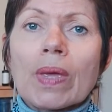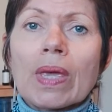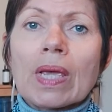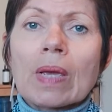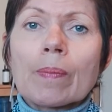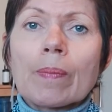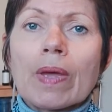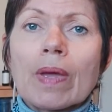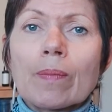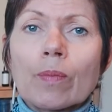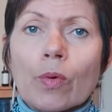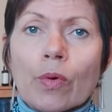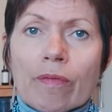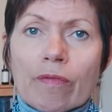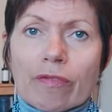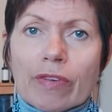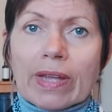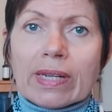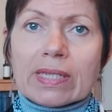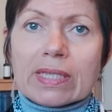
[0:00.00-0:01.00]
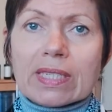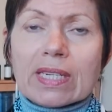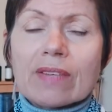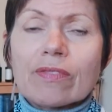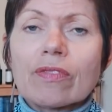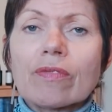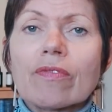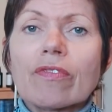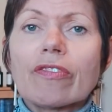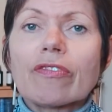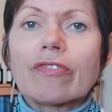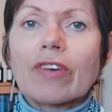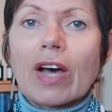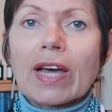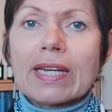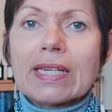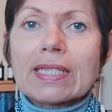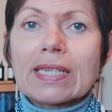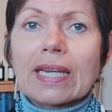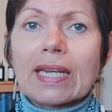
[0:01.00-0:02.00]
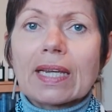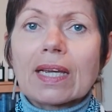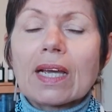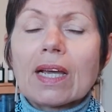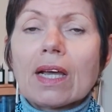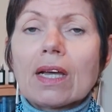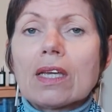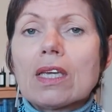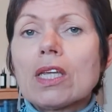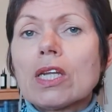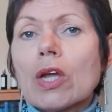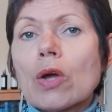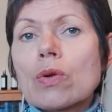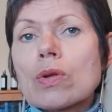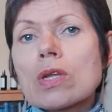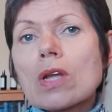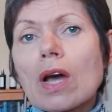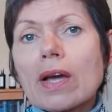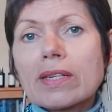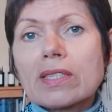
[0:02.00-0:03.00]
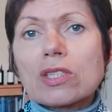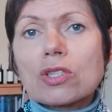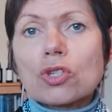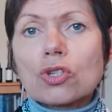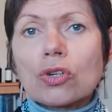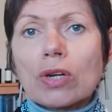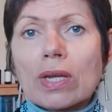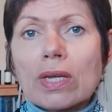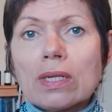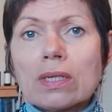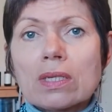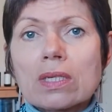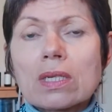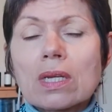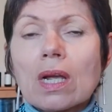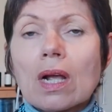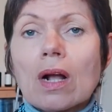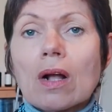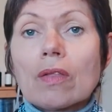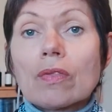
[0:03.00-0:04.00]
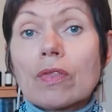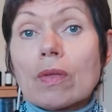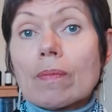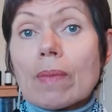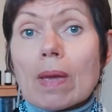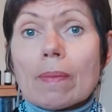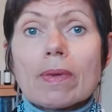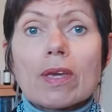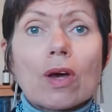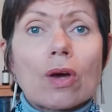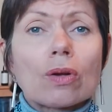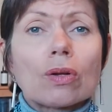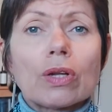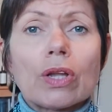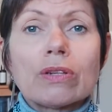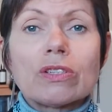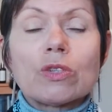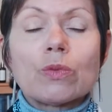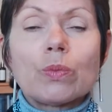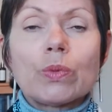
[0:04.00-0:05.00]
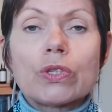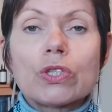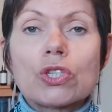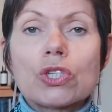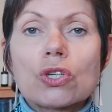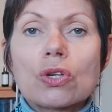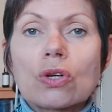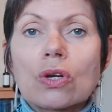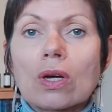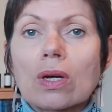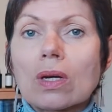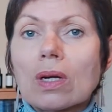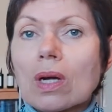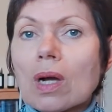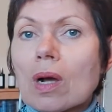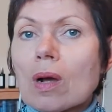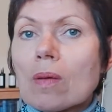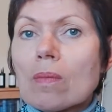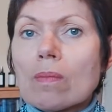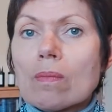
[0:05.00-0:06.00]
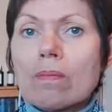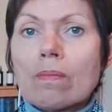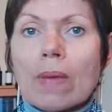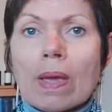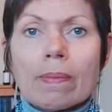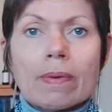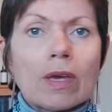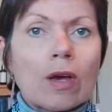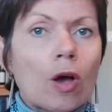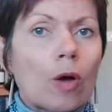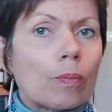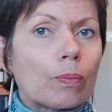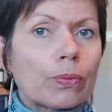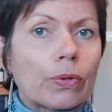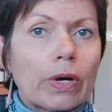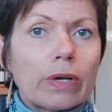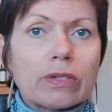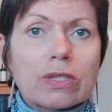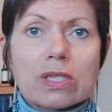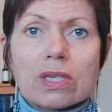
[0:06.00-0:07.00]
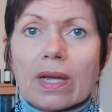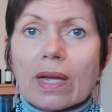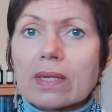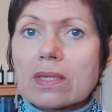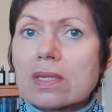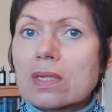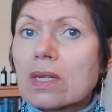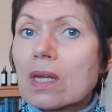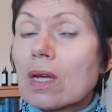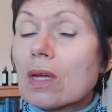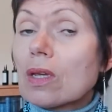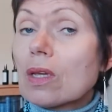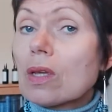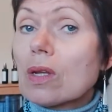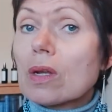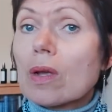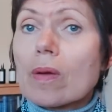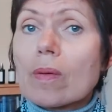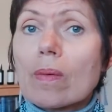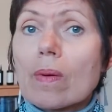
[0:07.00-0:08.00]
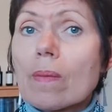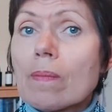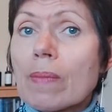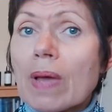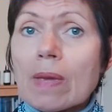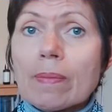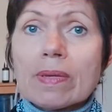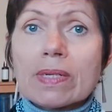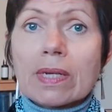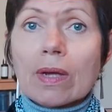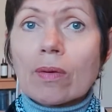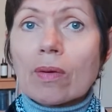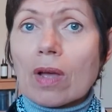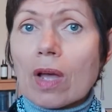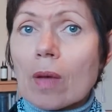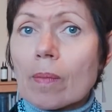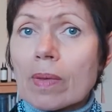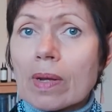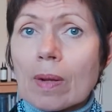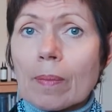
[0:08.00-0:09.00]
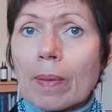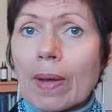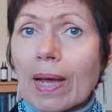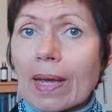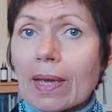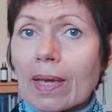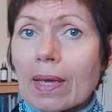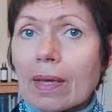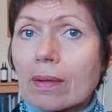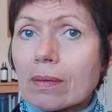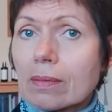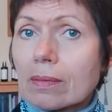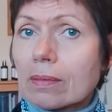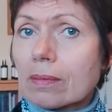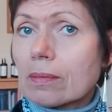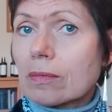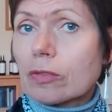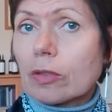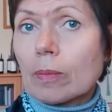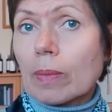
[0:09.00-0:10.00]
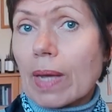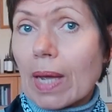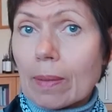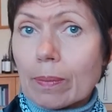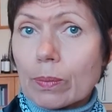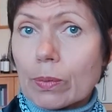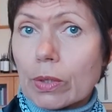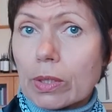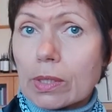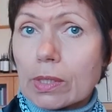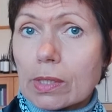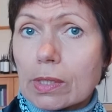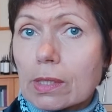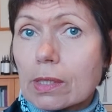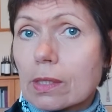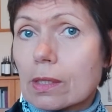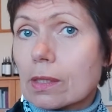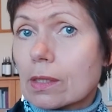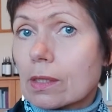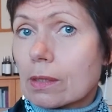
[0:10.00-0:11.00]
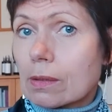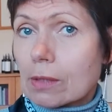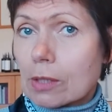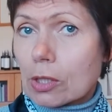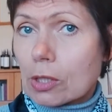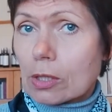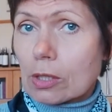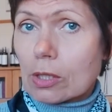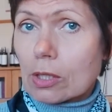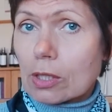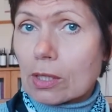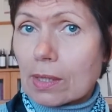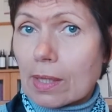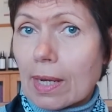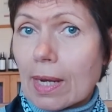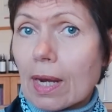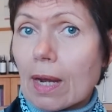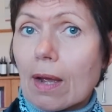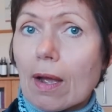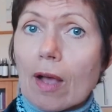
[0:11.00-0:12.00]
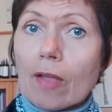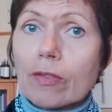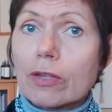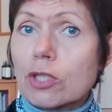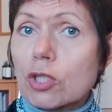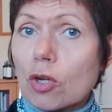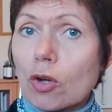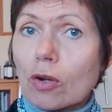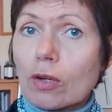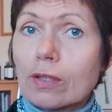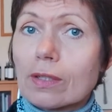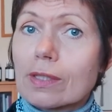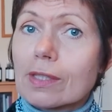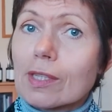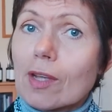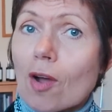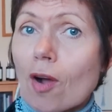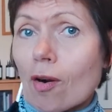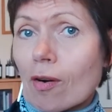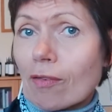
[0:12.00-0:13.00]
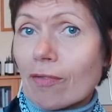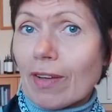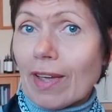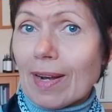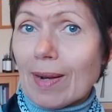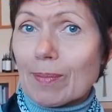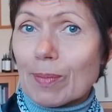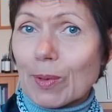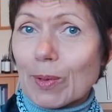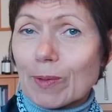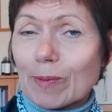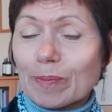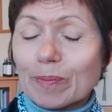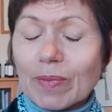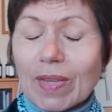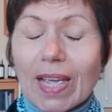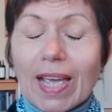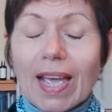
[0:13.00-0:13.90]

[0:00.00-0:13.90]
being a bit more inventive and finding, you know, nice treats that maybe aren't loaded with sugar, maybe aren't processed, you know, maybe don't come in a packet from Cadbury's. Just saying, other chocolates are available.